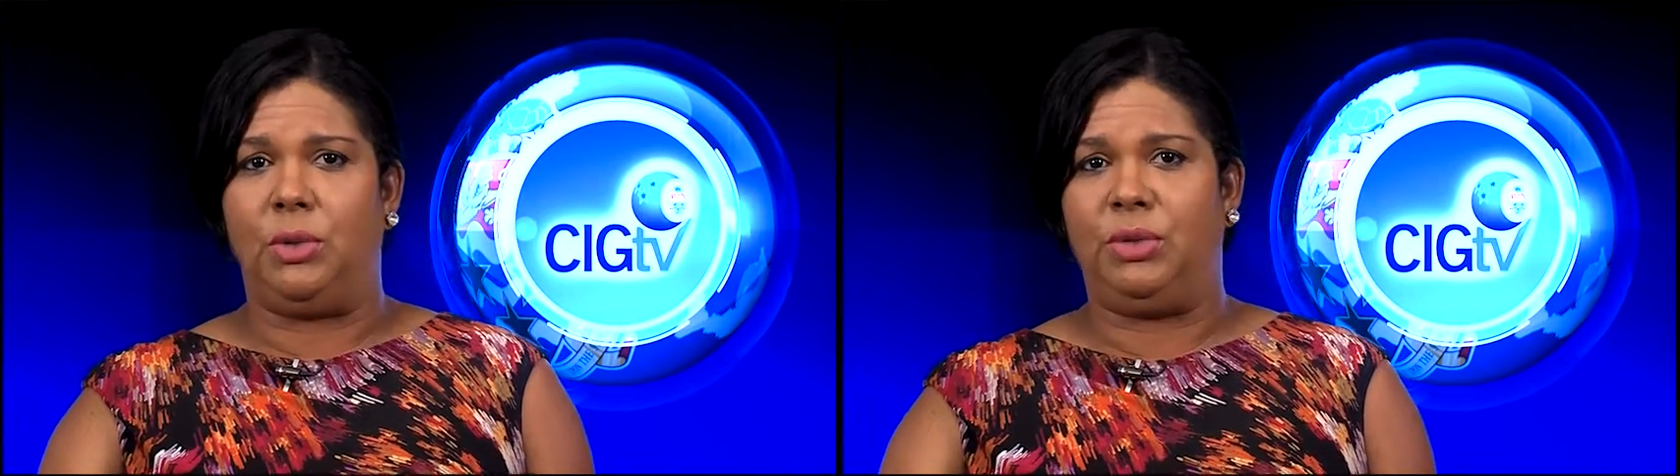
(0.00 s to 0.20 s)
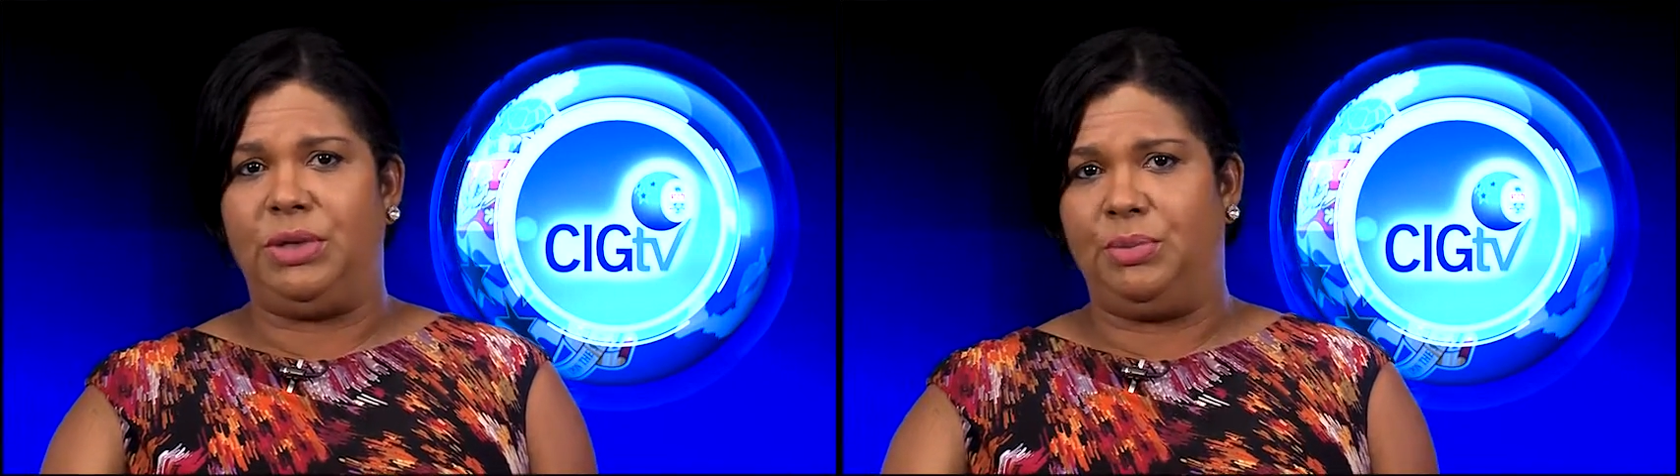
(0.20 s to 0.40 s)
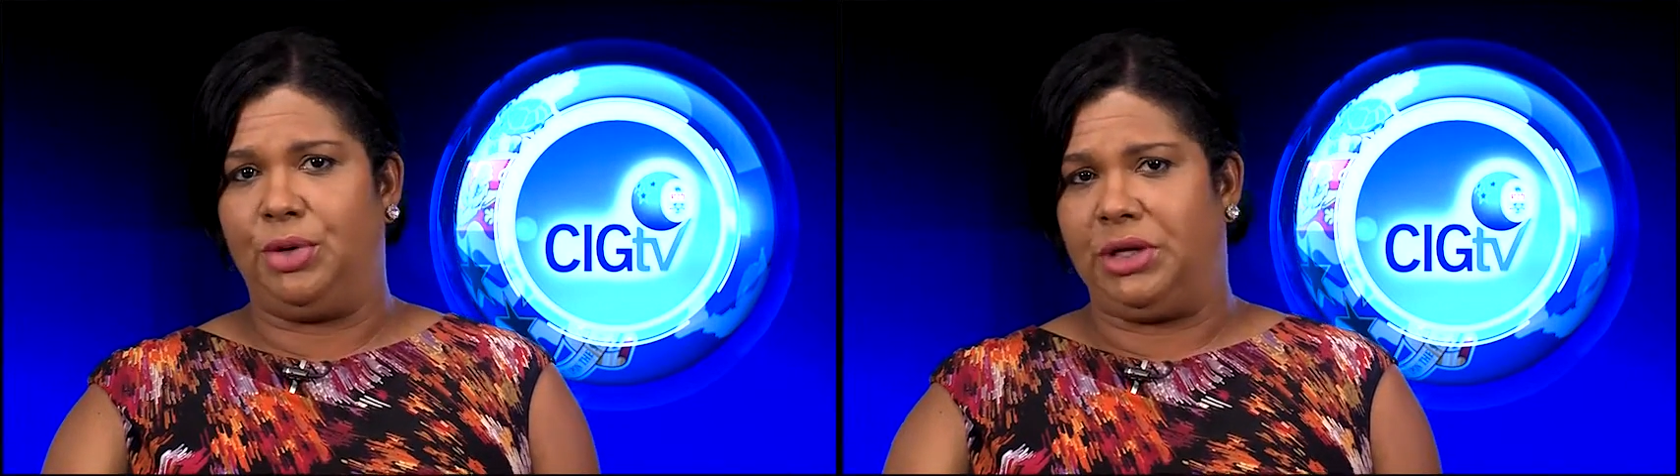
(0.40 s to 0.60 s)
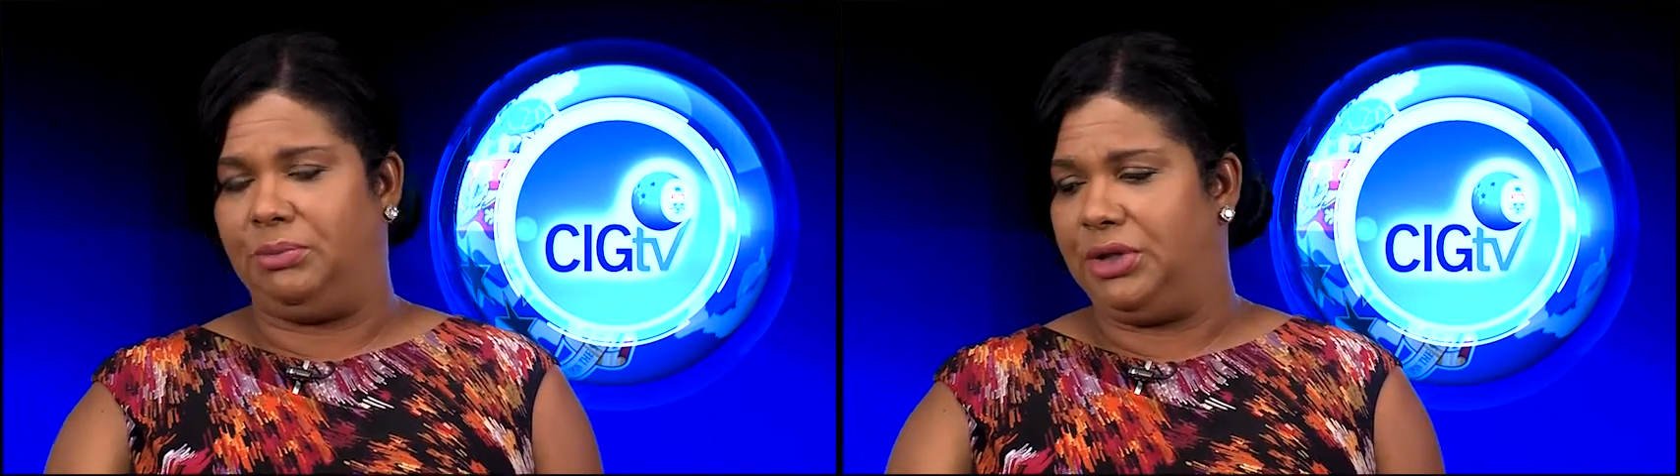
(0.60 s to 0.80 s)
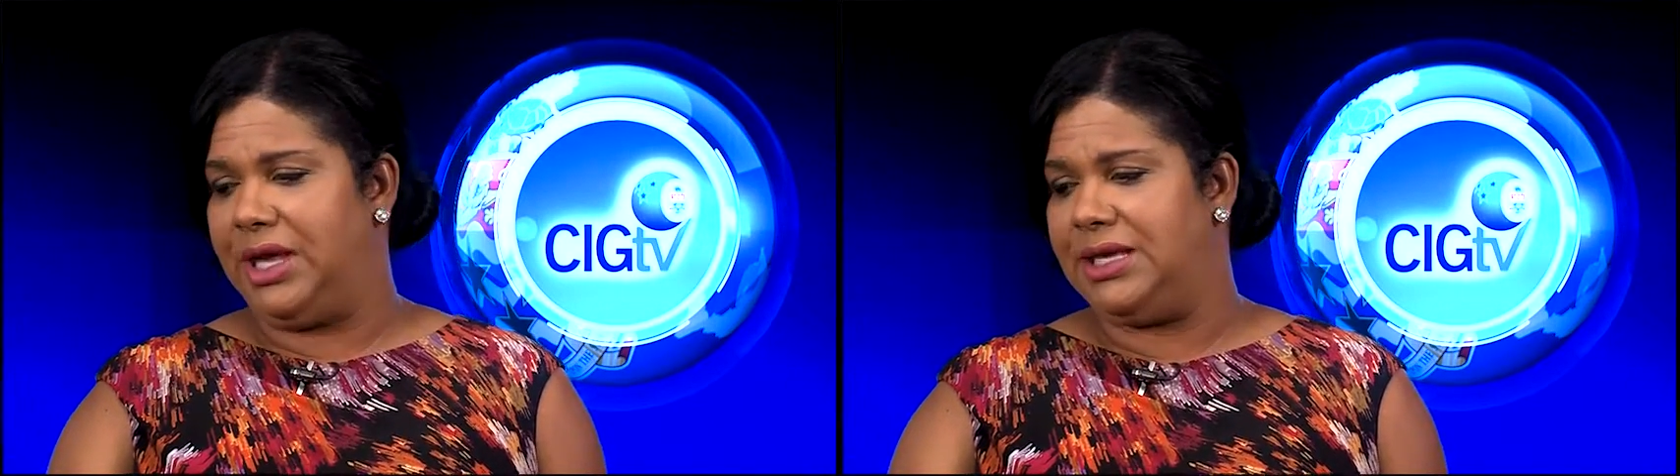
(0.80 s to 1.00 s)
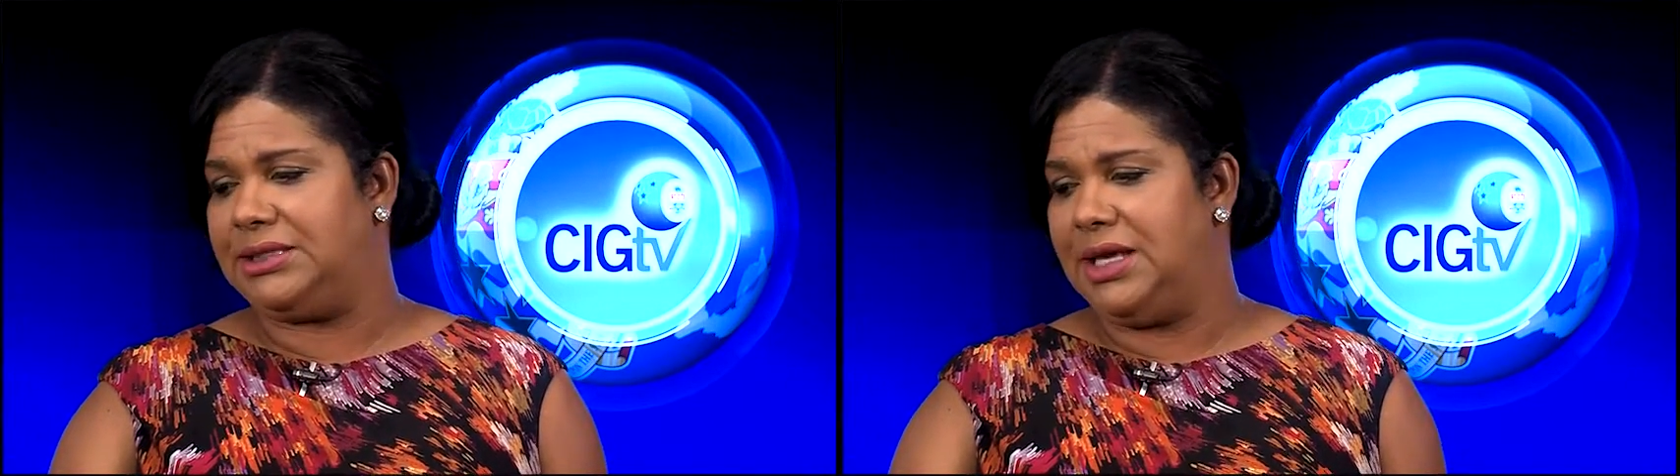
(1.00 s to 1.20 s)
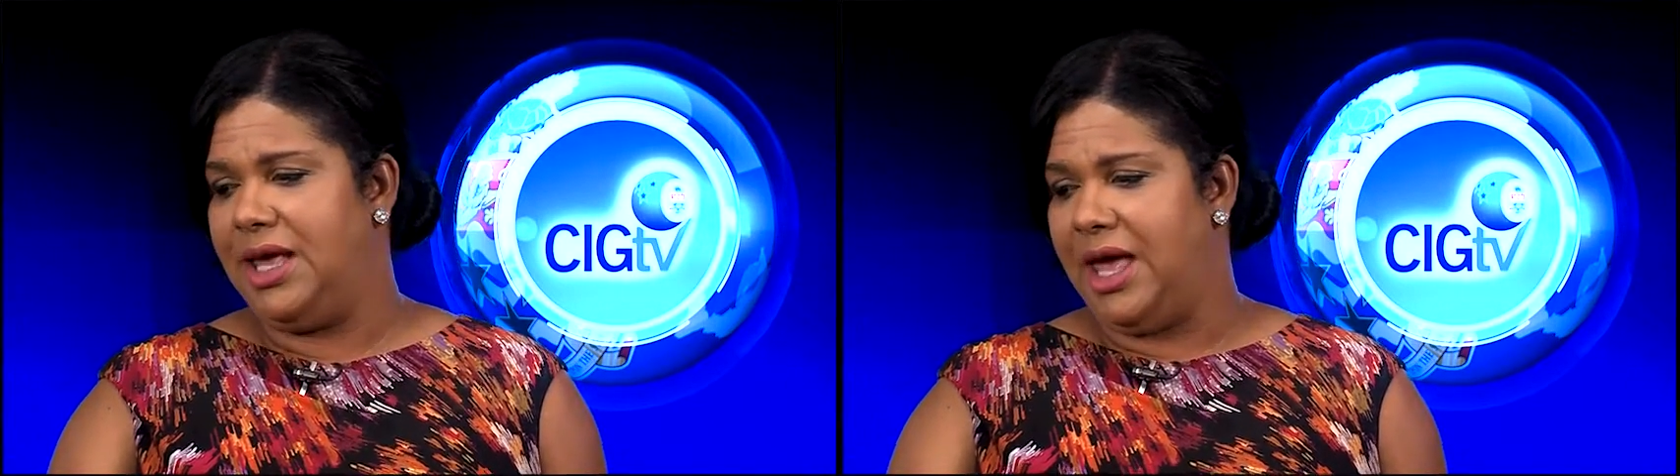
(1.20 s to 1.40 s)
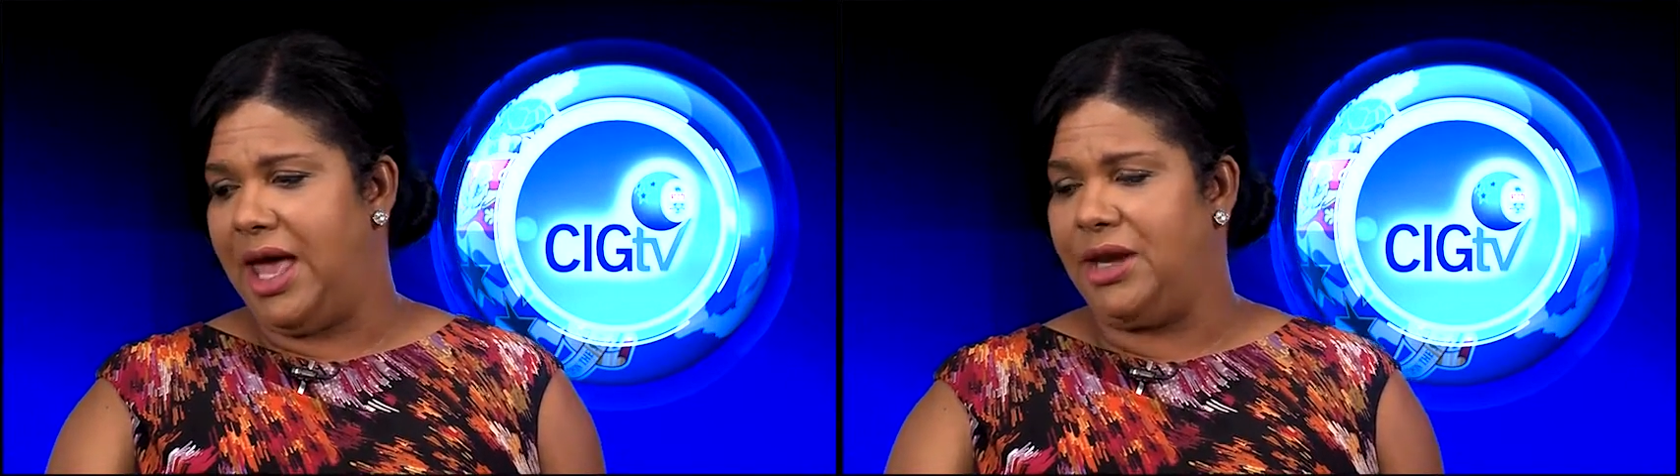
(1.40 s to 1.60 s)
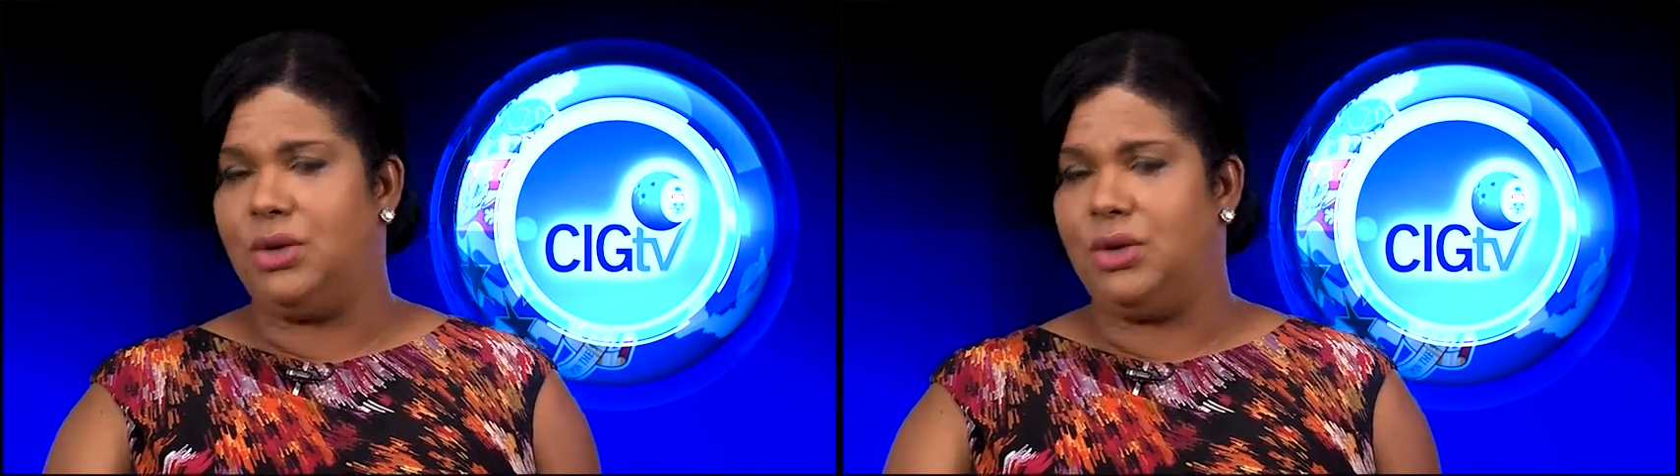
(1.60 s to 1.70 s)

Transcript: will be put in place and